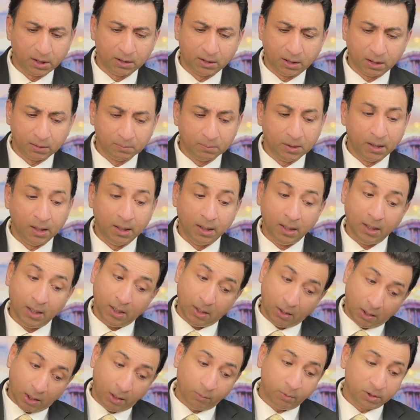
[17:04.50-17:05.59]
thing
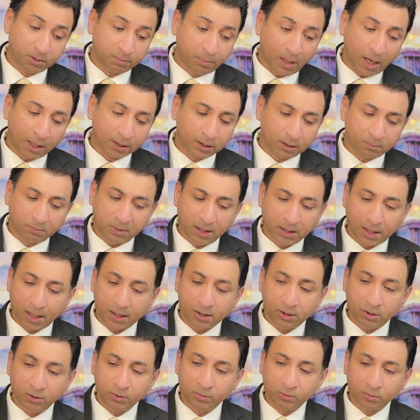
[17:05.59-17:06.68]
always bothered me, and I
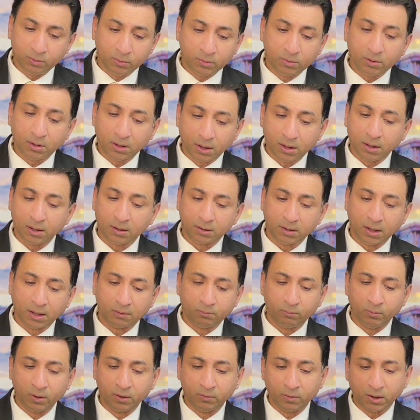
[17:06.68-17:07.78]
knew
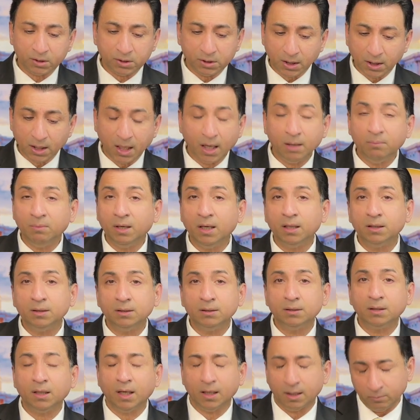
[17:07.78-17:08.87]
that when
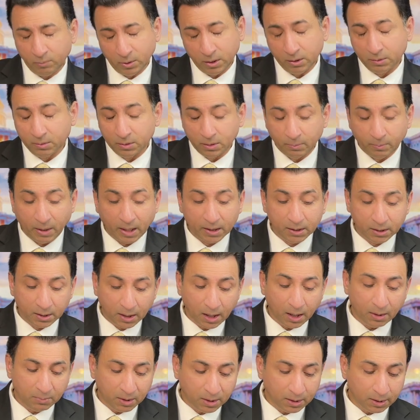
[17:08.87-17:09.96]
when Biden
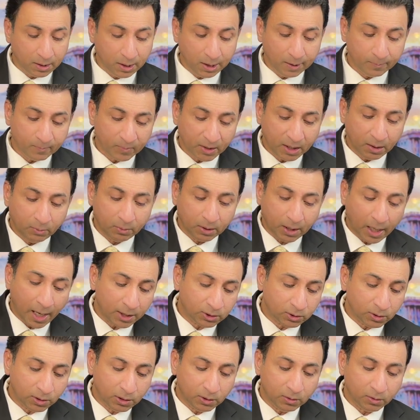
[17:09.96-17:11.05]
came in, he would
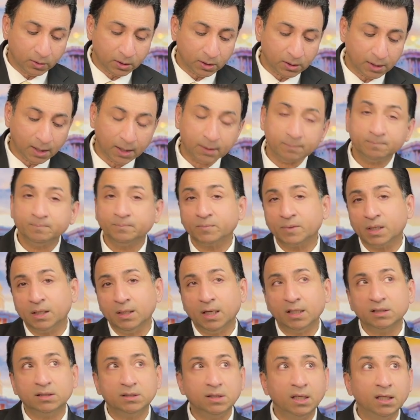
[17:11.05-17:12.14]
actually look at that.
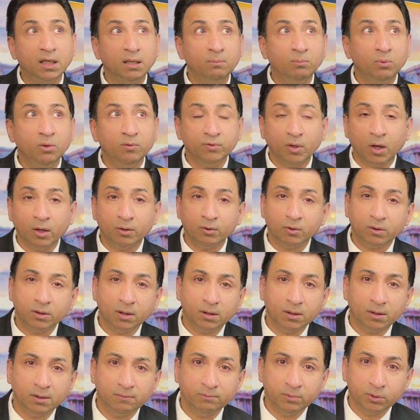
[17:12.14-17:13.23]
Next thing, he moved on to
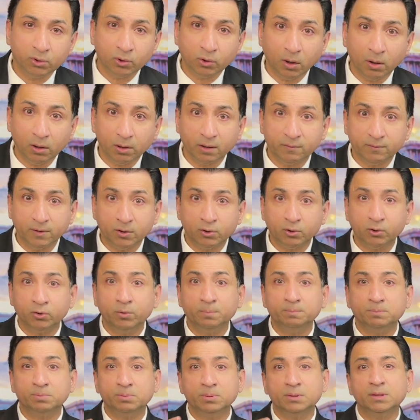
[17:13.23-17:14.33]
the withdrawal of the
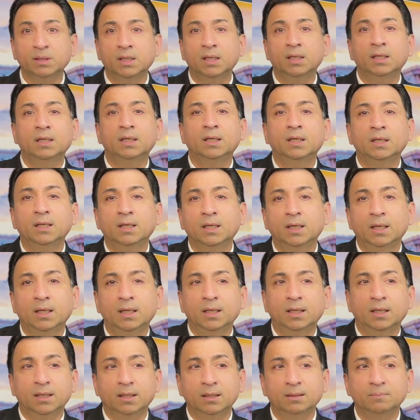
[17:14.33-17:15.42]
troops.
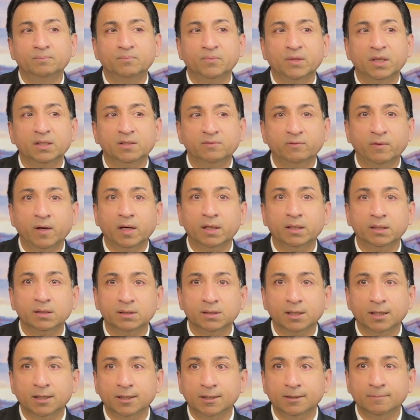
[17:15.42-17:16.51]
As far
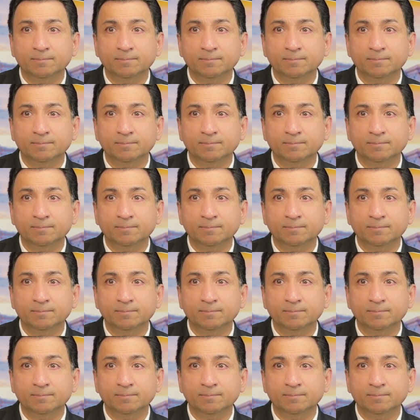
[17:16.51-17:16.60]
as